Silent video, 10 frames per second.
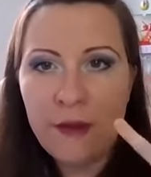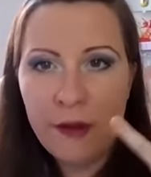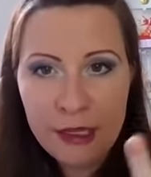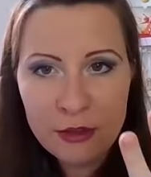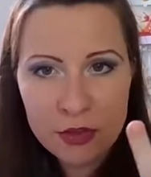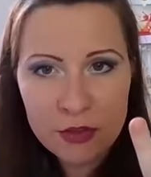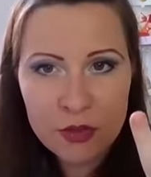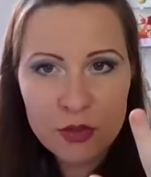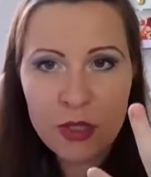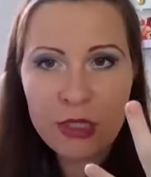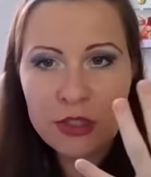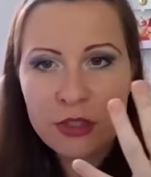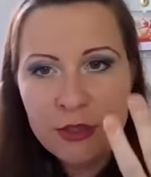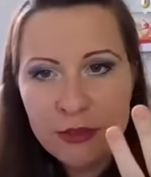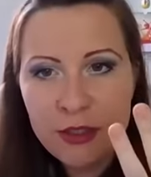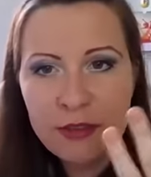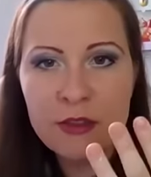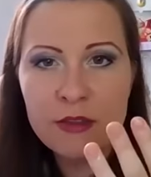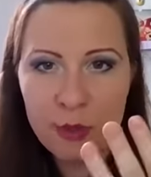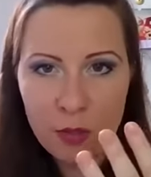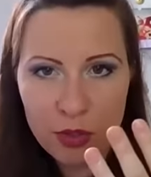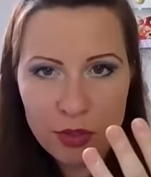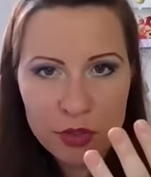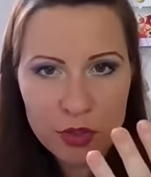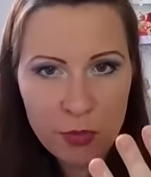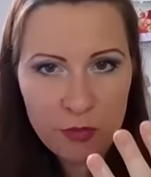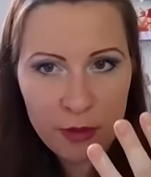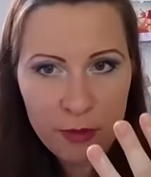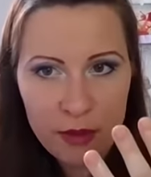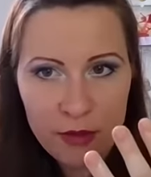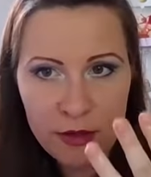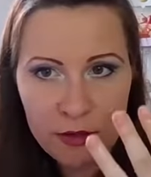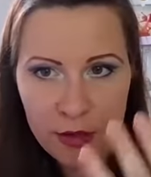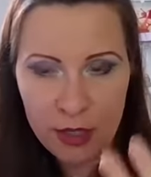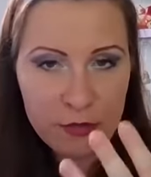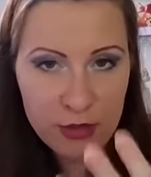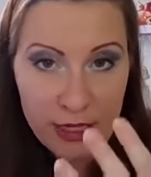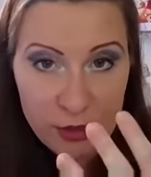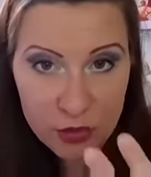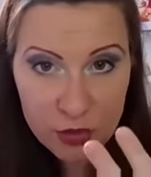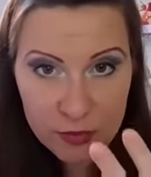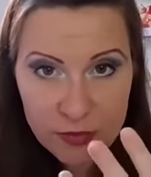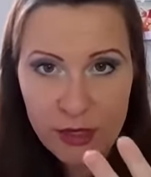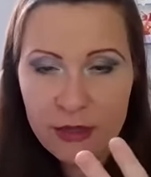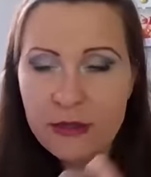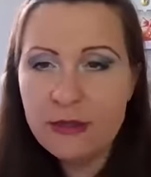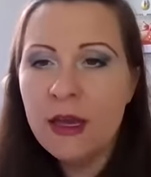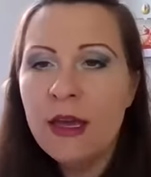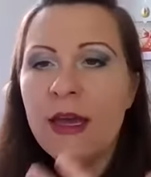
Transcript: financial situation, diseases and partnership or family and relationship status,